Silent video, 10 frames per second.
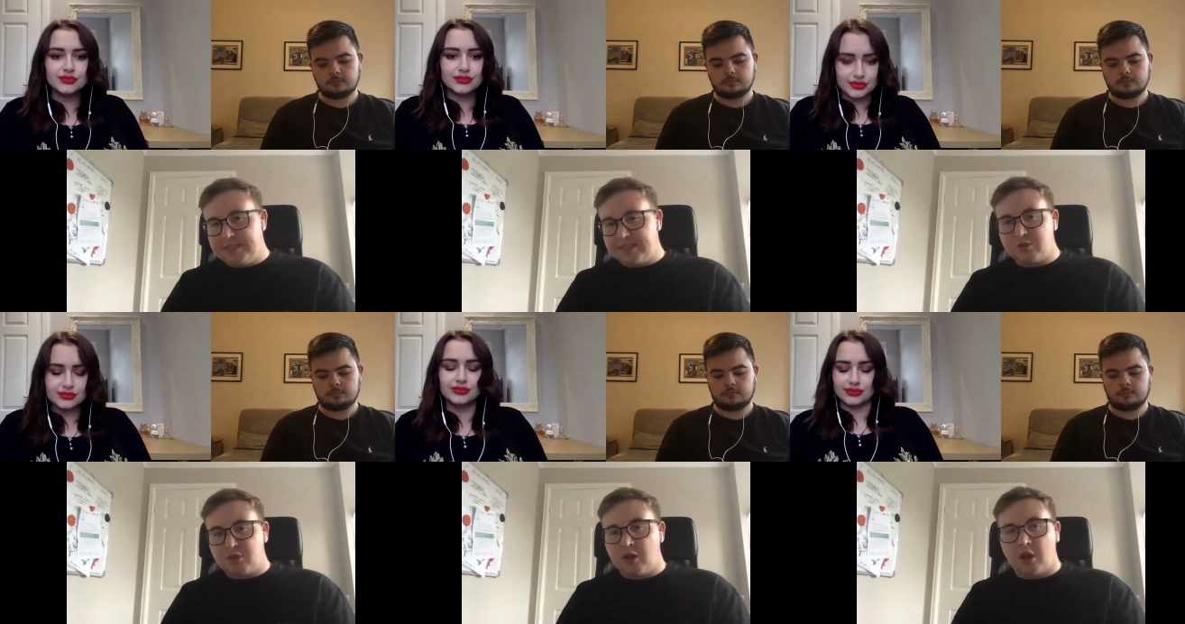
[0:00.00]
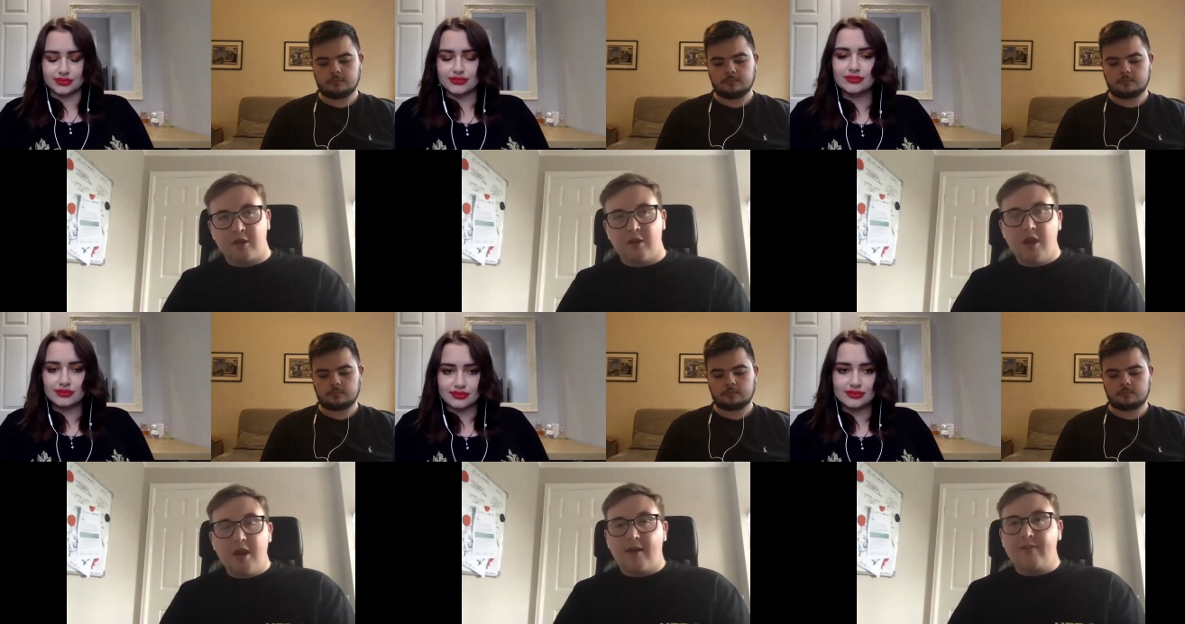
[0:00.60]
Speaker 1: It was kind of like
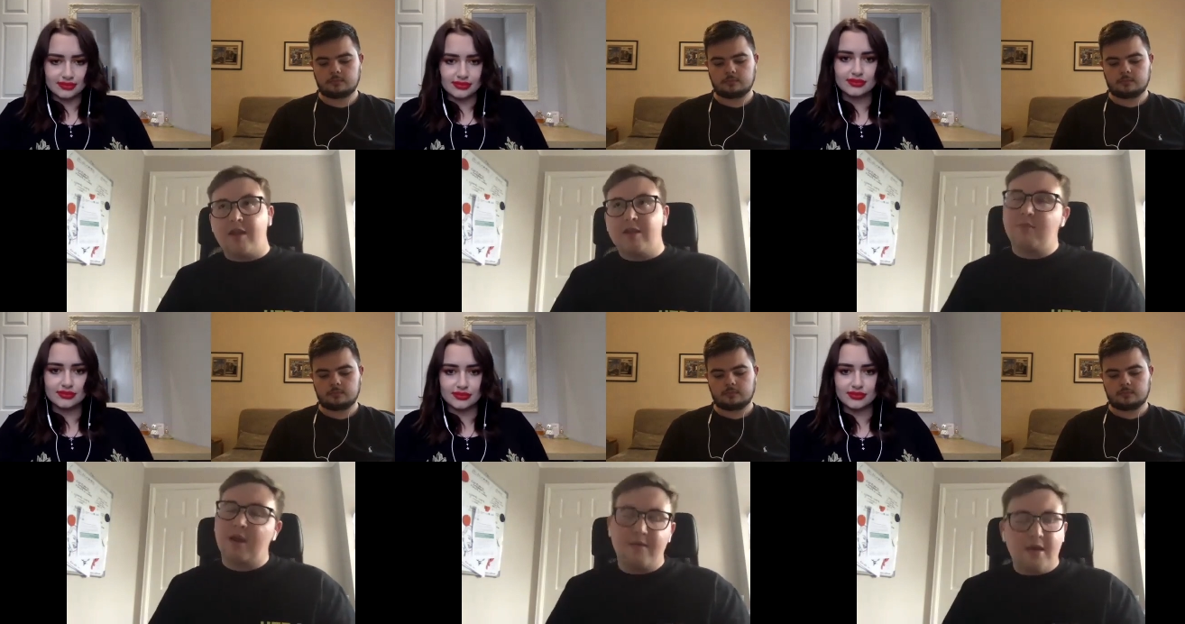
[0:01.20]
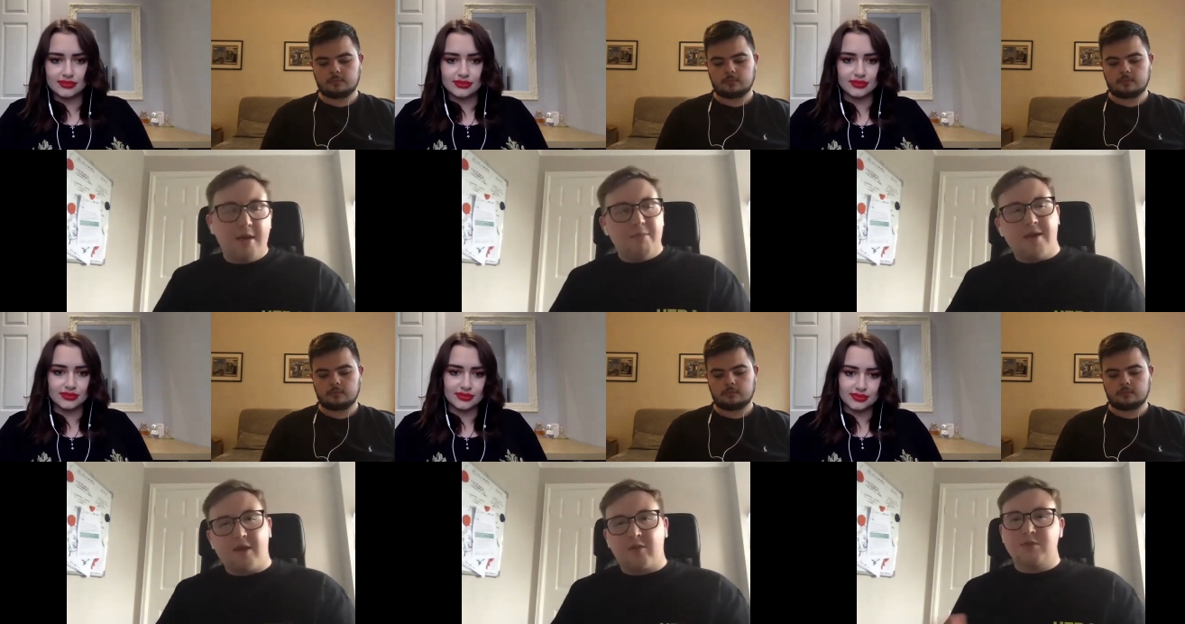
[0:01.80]
I think that maybe
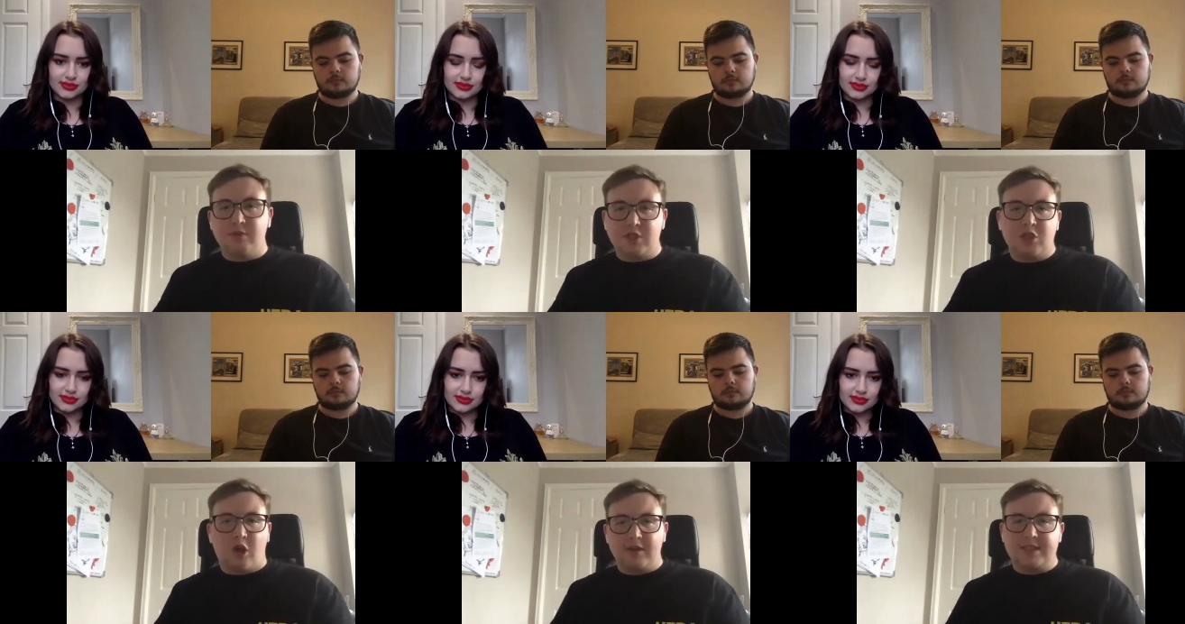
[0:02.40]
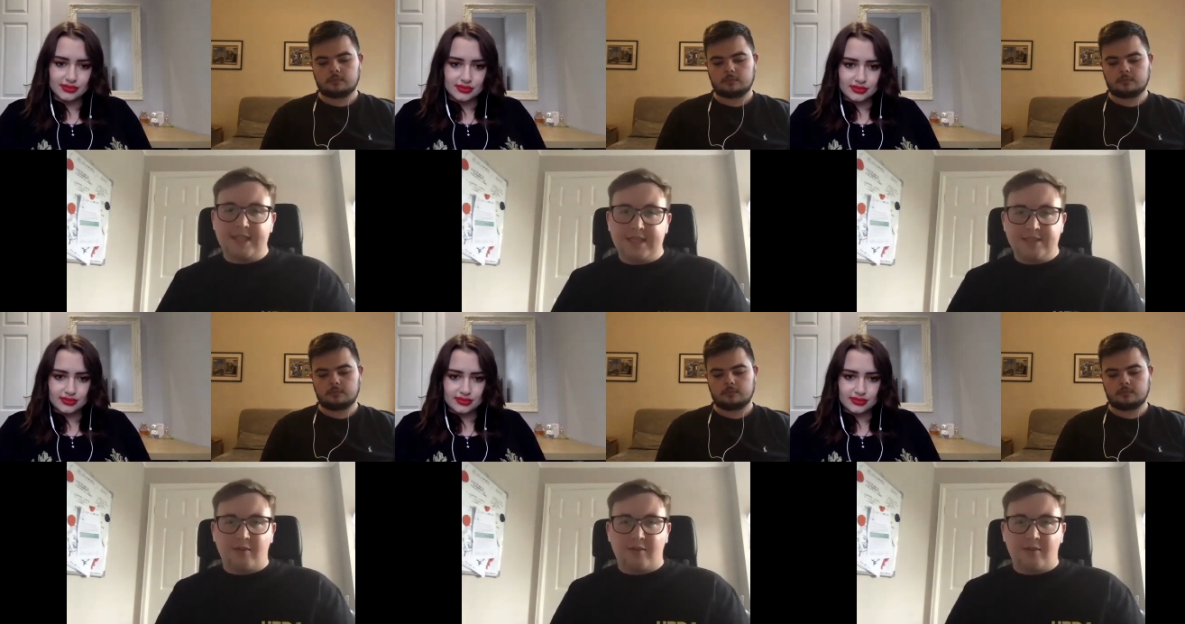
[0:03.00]
that comes from the start of the season.